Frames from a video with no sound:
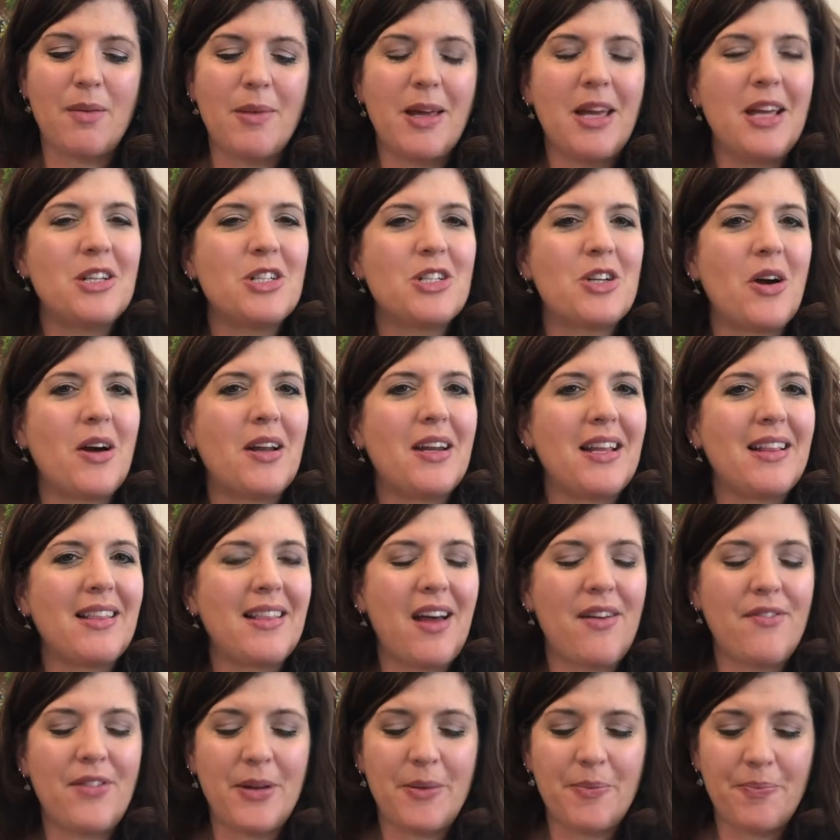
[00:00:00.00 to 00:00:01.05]
In John
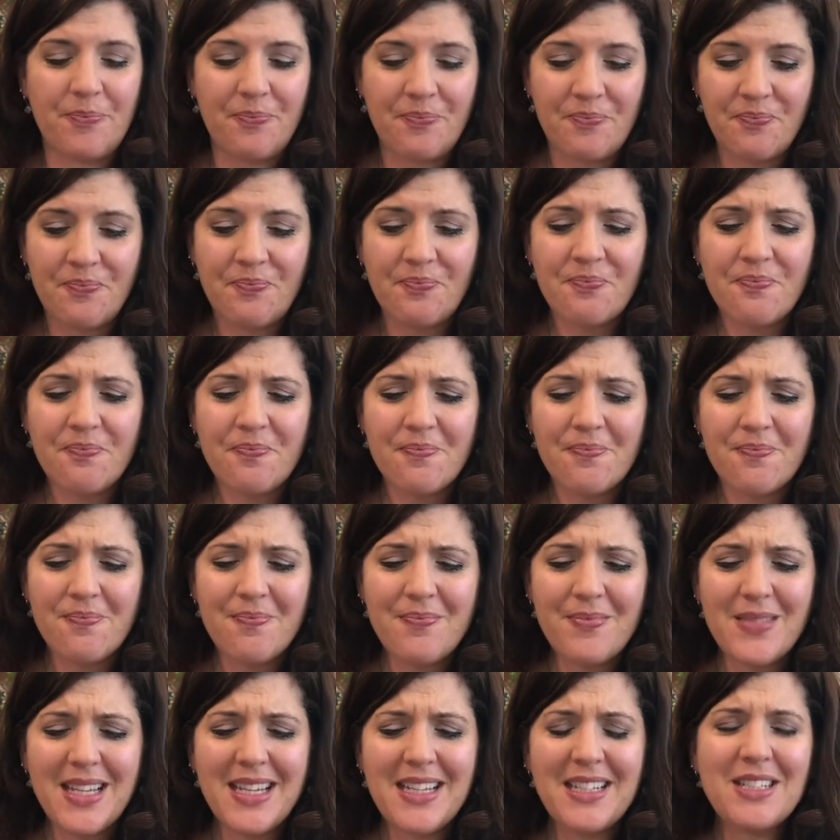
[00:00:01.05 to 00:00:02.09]
11,
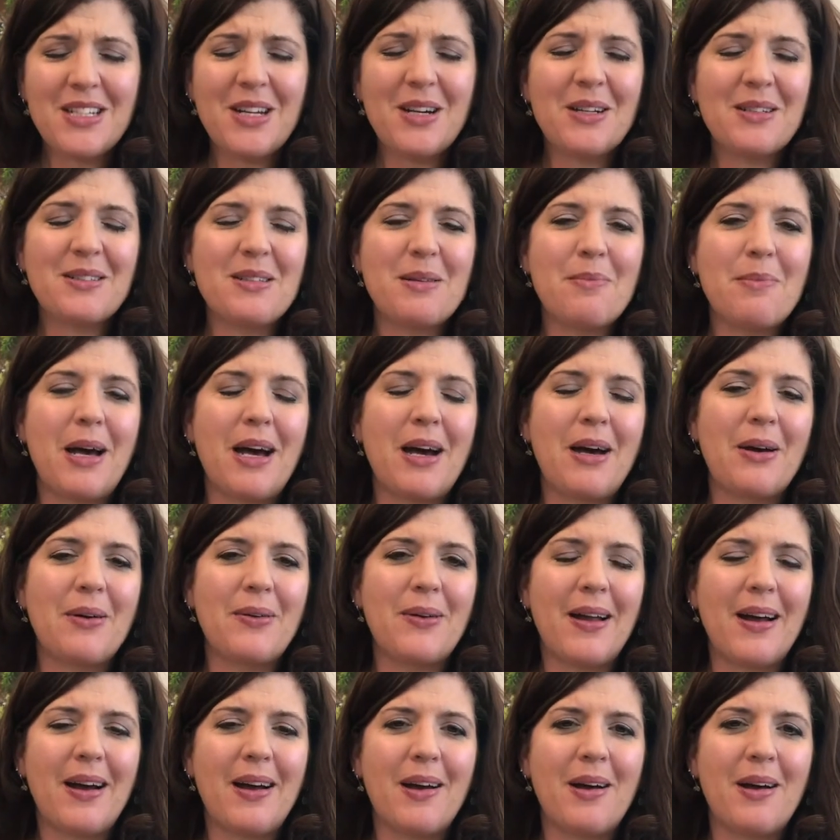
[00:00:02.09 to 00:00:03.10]
it talks about